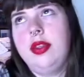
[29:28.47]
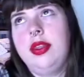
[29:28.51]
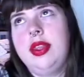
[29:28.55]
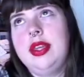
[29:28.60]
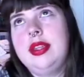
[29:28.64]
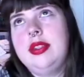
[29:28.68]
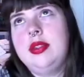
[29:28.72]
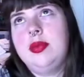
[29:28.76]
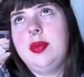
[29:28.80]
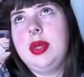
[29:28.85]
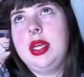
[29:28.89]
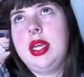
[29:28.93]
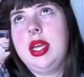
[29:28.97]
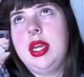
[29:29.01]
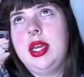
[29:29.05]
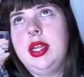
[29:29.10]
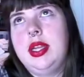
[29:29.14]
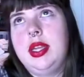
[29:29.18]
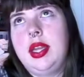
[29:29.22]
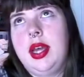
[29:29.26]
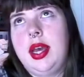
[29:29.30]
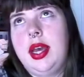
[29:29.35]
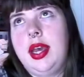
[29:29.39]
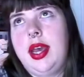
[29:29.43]
This
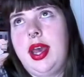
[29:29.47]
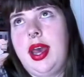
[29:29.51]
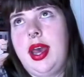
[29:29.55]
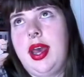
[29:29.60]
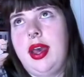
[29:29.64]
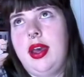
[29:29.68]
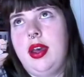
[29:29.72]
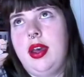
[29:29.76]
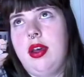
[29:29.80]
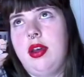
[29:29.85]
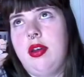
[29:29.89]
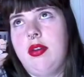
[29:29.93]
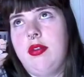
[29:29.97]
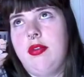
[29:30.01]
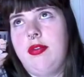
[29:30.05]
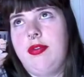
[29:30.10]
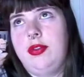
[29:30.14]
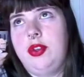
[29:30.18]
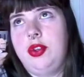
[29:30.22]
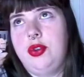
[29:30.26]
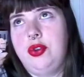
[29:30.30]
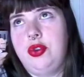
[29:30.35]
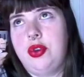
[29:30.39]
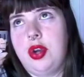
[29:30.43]
weekend I have
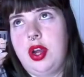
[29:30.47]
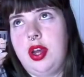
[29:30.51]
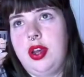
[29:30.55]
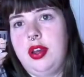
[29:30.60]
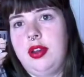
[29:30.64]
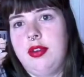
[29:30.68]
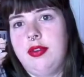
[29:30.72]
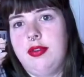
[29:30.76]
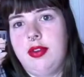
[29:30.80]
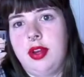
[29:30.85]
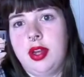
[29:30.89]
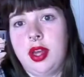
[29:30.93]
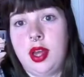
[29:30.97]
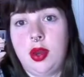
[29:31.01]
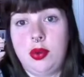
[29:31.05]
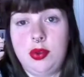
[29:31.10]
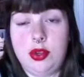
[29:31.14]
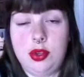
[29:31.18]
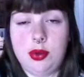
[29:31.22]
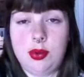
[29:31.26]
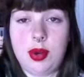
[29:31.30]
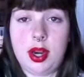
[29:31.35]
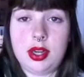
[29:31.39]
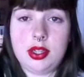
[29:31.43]
to drive out
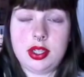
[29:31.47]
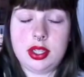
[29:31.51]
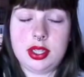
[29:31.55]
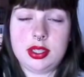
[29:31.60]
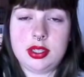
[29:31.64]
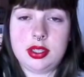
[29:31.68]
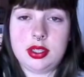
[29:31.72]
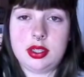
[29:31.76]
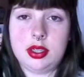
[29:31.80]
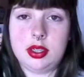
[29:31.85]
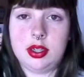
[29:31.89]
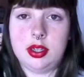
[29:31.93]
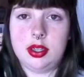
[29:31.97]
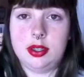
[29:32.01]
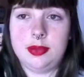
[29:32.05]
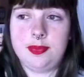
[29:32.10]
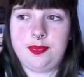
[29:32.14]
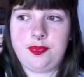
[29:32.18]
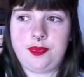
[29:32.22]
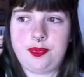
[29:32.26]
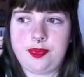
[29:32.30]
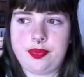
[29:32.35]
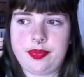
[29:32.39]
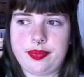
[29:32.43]
to Rochester.
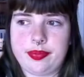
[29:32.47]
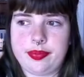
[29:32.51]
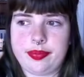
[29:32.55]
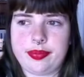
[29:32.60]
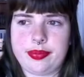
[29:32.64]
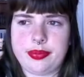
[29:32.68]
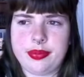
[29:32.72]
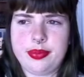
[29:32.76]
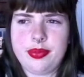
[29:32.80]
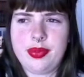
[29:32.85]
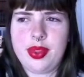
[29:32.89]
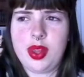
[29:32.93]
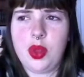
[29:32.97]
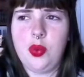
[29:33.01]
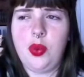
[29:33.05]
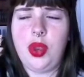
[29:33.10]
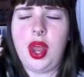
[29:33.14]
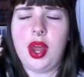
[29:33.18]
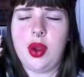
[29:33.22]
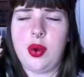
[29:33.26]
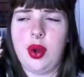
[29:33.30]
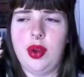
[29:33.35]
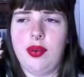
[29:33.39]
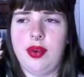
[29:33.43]
Well,
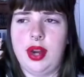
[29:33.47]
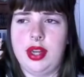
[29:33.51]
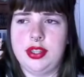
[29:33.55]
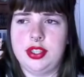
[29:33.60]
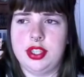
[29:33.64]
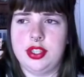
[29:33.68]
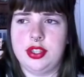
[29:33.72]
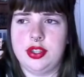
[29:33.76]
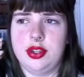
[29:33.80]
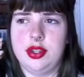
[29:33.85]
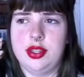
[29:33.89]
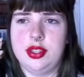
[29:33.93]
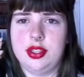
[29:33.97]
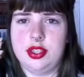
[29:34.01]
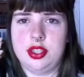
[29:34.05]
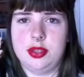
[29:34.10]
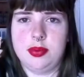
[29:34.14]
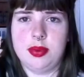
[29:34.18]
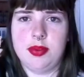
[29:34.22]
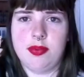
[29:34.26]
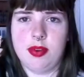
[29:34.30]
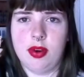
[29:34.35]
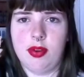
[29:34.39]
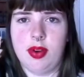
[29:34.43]
not quite Rochester. It's just
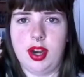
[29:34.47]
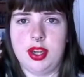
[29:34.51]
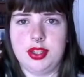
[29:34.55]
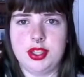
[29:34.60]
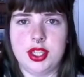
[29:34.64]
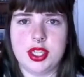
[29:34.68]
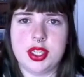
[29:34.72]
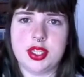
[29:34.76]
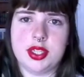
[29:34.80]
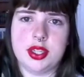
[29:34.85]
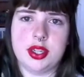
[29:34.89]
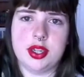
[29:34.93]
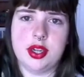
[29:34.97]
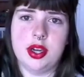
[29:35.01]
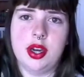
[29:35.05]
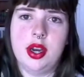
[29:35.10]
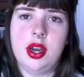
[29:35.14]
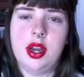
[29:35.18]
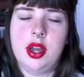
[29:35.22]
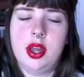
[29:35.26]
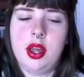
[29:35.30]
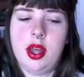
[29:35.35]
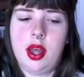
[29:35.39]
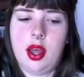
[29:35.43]
before Rochester,
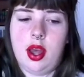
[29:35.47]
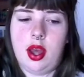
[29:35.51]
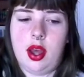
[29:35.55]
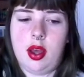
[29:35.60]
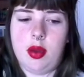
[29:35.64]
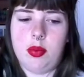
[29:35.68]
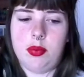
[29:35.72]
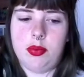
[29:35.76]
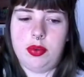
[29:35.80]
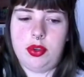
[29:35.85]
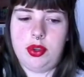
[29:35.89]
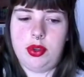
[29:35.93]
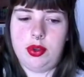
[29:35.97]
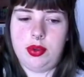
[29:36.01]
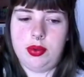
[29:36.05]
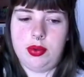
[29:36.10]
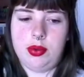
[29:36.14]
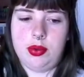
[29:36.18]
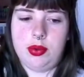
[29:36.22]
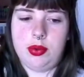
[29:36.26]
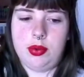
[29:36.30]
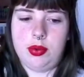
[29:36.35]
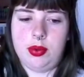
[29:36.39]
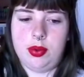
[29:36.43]

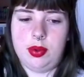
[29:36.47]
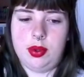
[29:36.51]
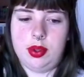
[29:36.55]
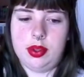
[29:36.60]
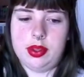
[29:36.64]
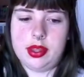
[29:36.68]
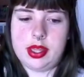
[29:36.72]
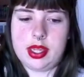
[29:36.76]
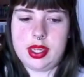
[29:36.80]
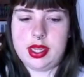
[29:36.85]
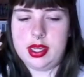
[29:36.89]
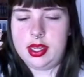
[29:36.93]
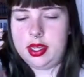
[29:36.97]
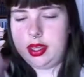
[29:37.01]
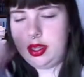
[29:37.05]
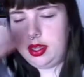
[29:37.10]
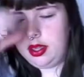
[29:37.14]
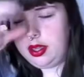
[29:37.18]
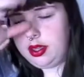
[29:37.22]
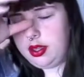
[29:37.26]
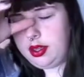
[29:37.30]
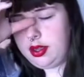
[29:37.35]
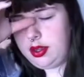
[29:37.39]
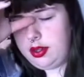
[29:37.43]
to
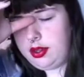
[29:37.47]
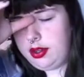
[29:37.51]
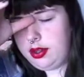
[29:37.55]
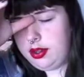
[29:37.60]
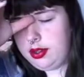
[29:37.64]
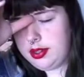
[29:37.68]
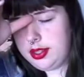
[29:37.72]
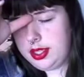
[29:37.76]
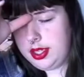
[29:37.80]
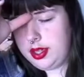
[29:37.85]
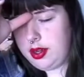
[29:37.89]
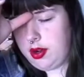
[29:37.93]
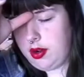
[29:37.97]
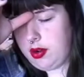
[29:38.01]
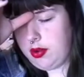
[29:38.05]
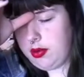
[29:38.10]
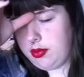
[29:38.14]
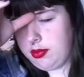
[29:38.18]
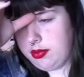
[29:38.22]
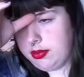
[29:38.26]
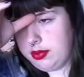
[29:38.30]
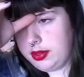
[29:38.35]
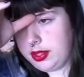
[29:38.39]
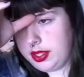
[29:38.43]
the nursing
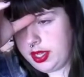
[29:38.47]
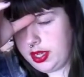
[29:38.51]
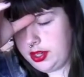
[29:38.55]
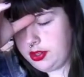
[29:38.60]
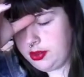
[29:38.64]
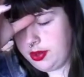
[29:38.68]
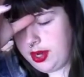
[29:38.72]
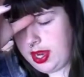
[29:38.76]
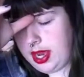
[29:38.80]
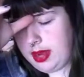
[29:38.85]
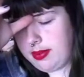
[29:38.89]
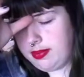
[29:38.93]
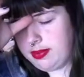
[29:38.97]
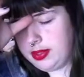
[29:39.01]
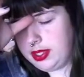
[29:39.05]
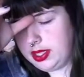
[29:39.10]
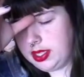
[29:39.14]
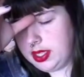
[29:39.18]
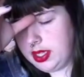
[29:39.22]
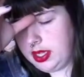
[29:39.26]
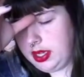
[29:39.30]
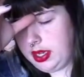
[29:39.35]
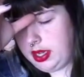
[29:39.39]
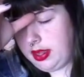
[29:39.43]
home / rehab
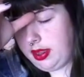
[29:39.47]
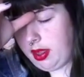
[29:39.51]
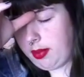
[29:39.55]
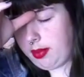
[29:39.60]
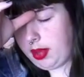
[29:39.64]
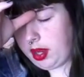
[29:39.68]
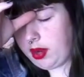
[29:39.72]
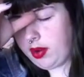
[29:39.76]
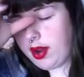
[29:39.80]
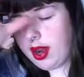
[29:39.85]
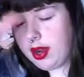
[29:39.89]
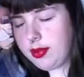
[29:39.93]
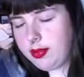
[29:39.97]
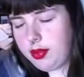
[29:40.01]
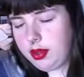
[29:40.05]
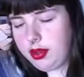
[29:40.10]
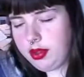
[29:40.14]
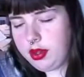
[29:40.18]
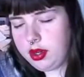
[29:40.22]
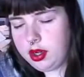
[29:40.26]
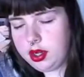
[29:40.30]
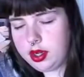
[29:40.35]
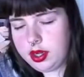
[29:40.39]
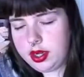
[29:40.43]
facility that my
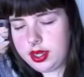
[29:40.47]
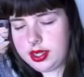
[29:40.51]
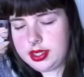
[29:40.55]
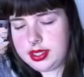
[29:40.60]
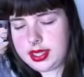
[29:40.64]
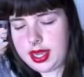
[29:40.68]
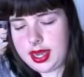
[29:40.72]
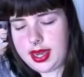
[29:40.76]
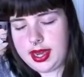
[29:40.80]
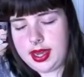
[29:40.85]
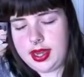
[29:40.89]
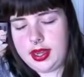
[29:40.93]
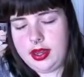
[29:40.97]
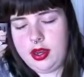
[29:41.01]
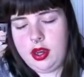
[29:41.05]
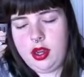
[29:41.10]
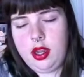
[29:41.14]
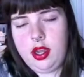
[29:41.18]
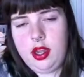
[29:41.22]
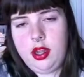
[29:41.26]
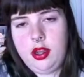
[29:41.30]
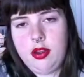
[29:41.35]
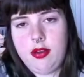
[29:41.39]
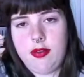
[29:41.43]
grandmother is at
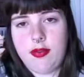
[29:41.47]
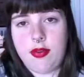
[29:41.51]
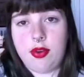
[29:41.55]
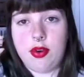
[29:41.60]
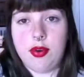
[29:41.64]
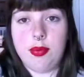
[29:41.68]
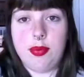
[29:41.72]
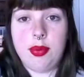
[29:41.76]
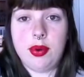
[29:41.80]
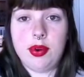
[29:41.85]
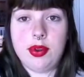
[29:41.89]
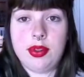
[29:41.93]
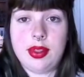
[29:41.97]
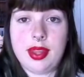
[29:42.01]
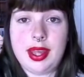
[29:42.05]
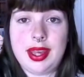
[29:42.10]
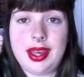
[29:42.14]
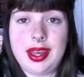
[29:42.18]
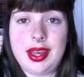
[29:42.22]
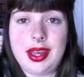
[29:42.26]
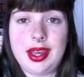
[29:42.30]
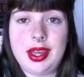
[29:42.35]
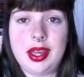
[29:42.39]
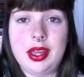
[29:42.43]
for her
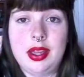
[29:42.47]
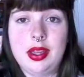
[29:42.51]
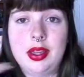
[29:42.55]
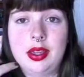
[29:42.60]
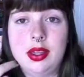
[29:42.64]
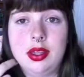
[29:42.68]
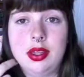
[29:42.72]
birthday.